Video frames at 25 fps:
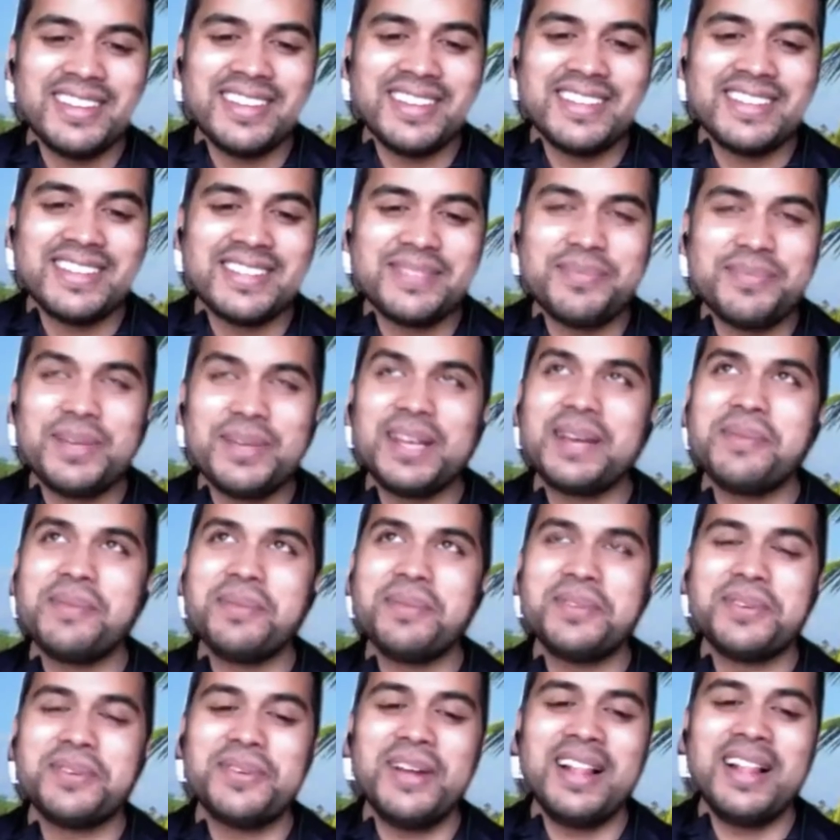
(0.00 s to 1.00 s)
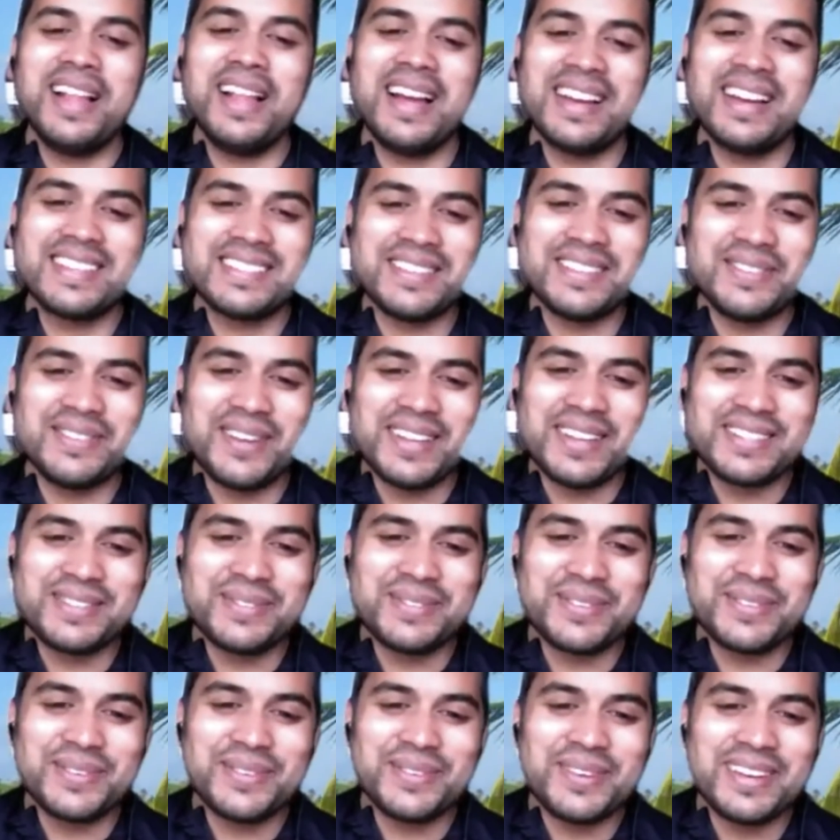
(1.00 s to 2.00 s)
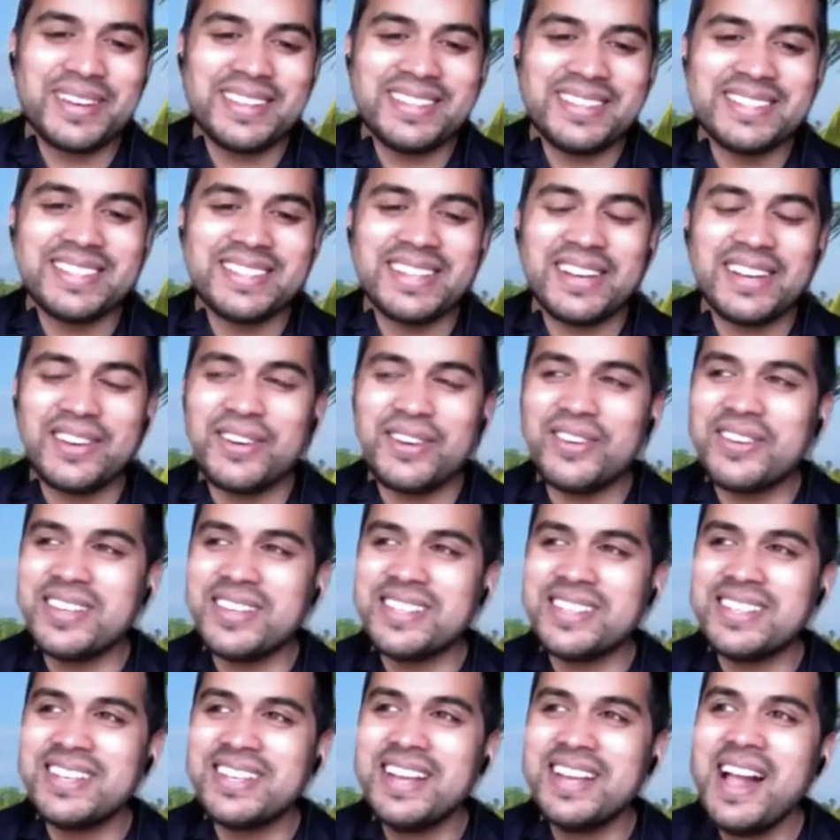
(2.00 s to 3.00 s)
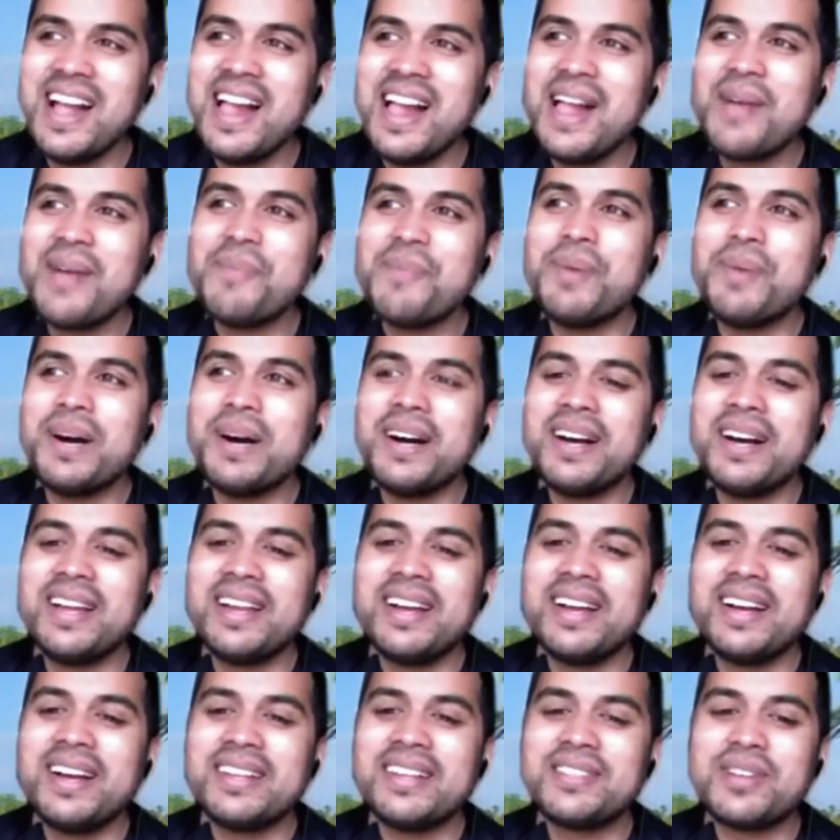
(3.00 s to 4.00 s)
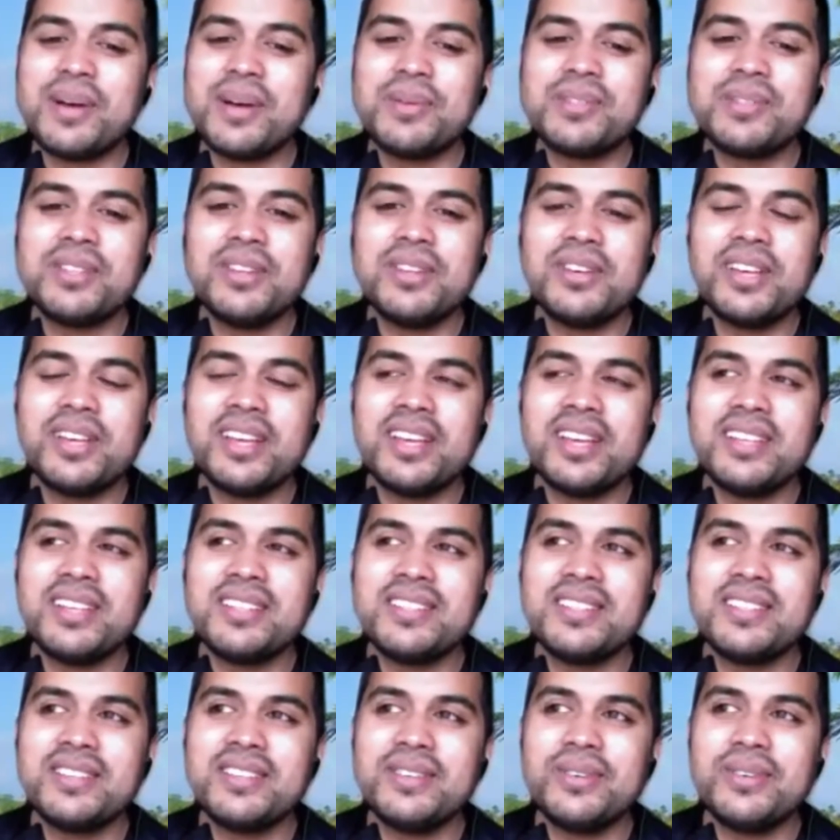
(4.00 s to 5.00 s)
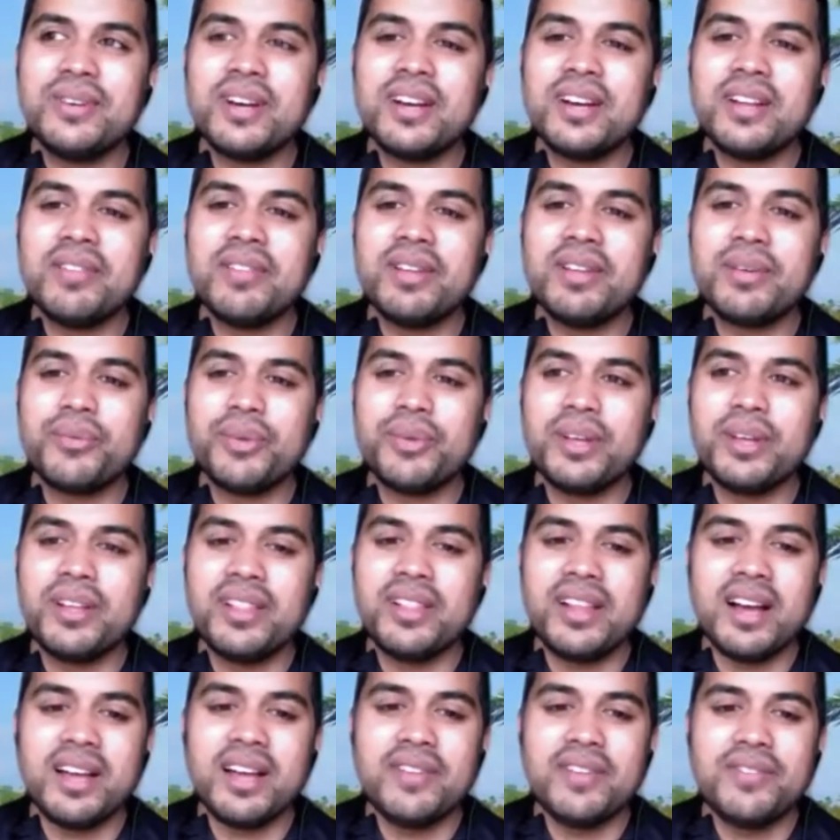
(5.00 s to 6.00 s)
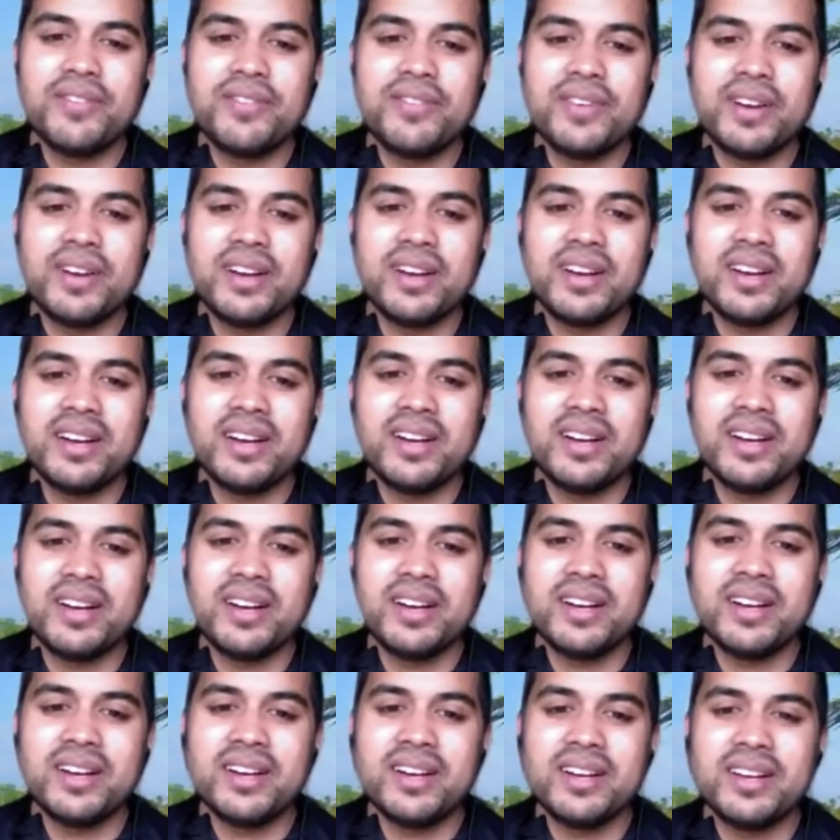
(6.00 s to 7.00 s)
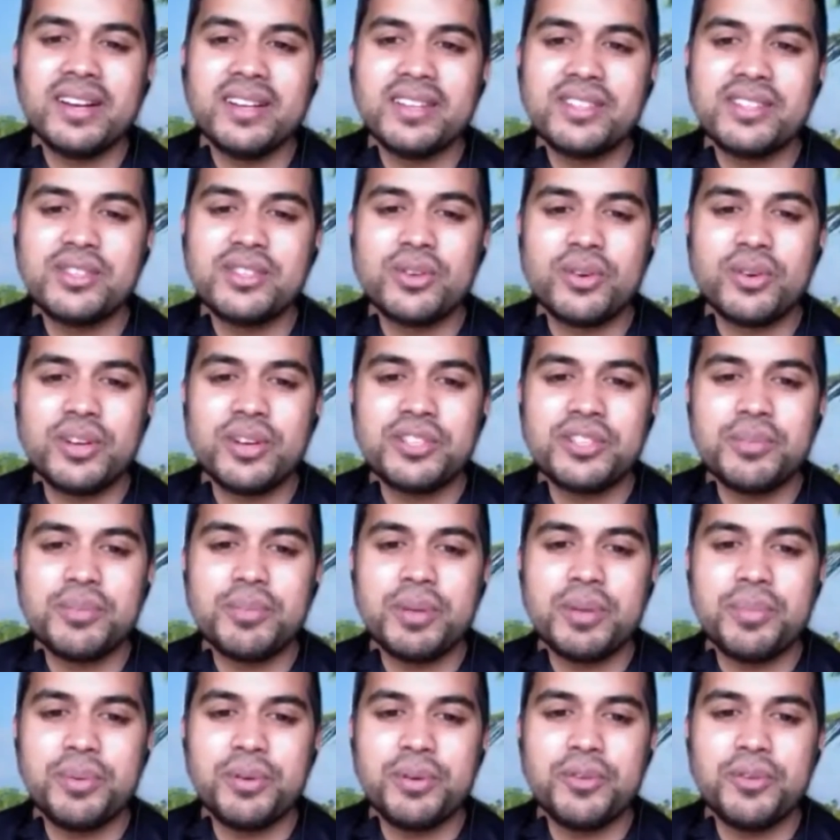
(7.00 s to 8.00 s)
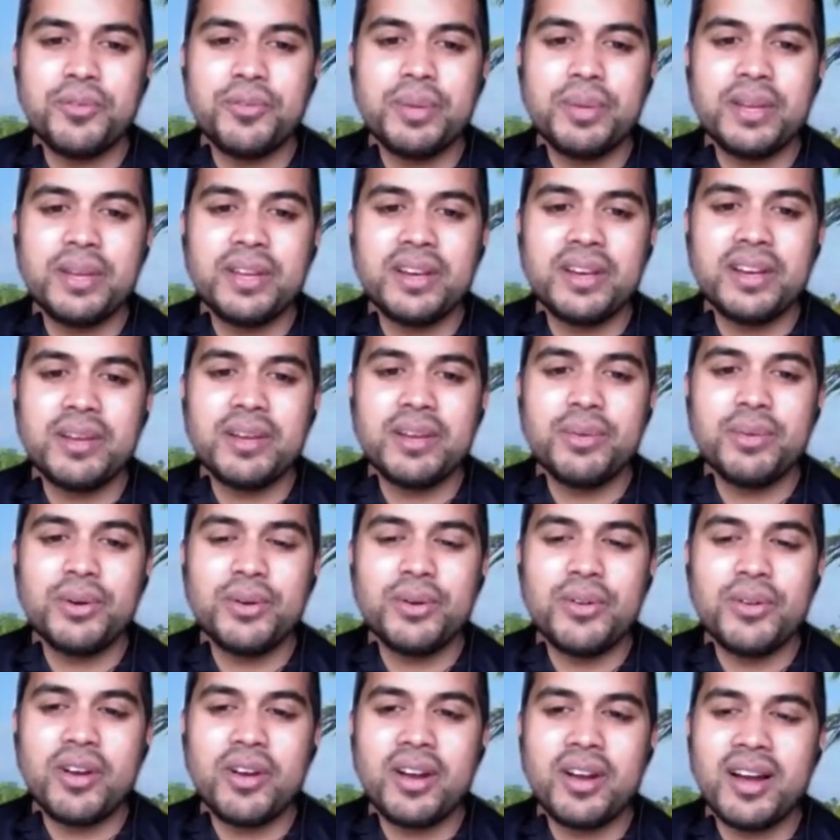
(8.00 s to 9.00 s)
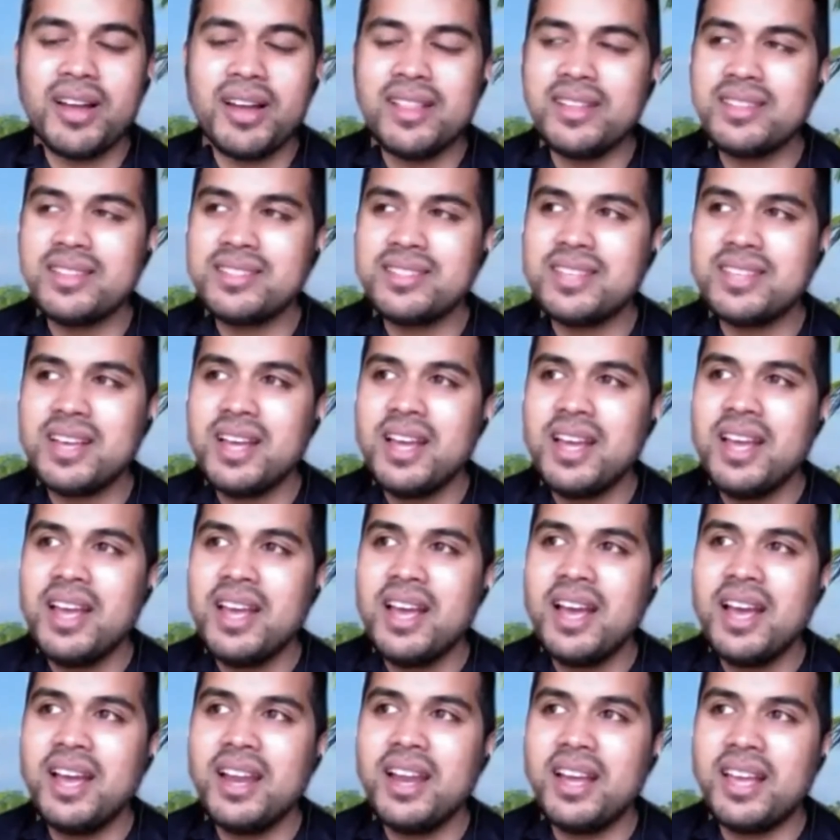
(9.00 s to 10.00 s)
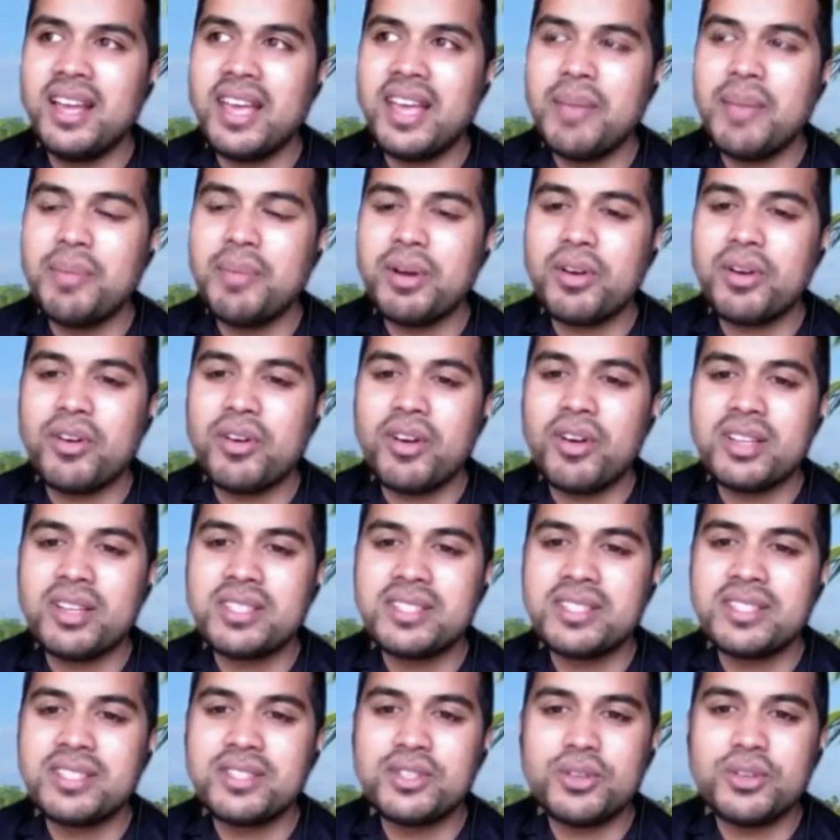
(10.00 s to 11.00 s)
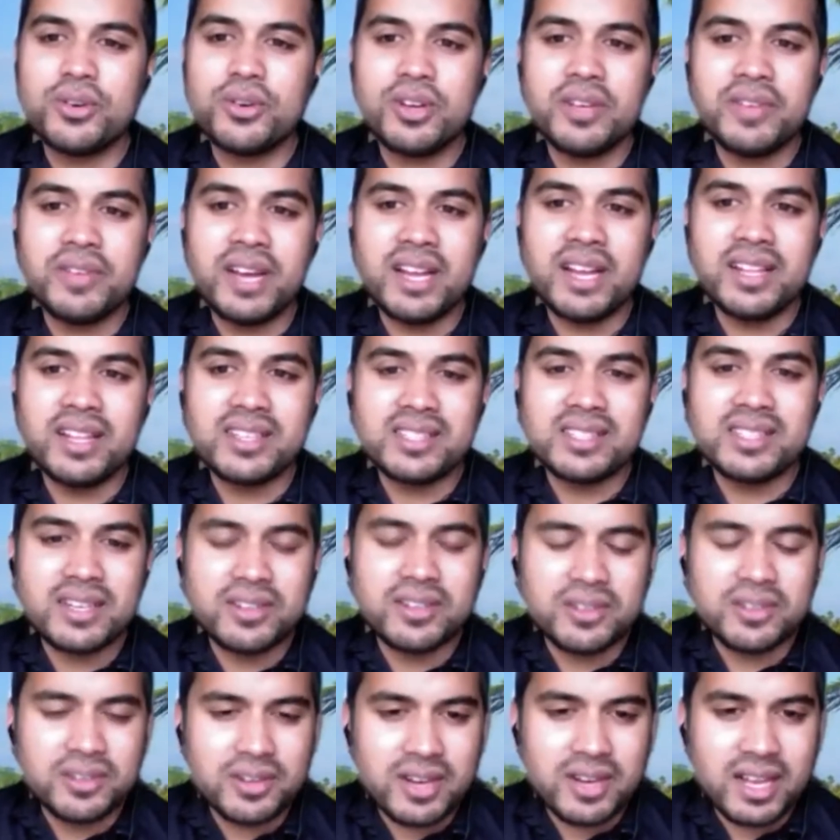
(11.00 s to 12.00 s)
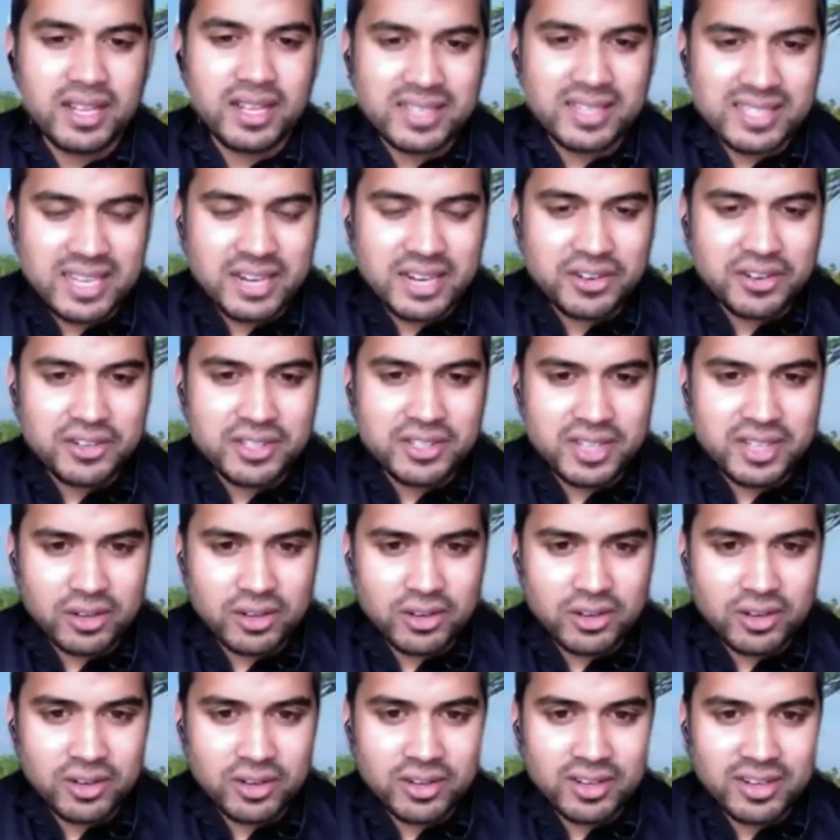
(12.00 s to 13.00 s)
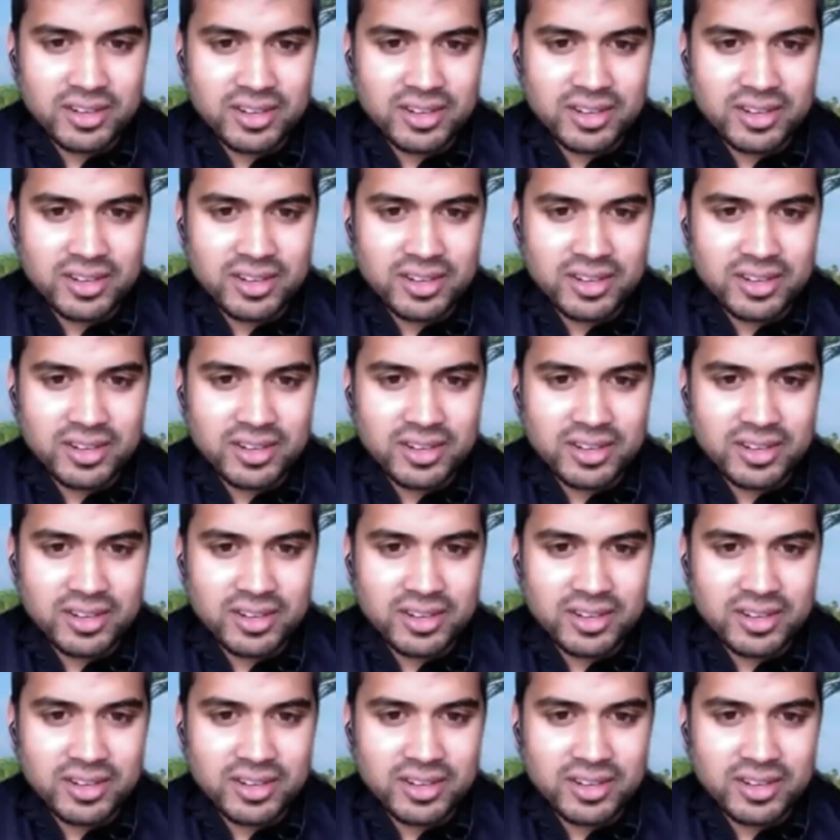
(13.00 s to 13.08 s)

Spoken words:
and just being able to relax and rest for a while until I go crazy. But so I was looking into kind of like real life stories of people who've been kind of marooned on islands, and I came across the story of Alexander Selkirk.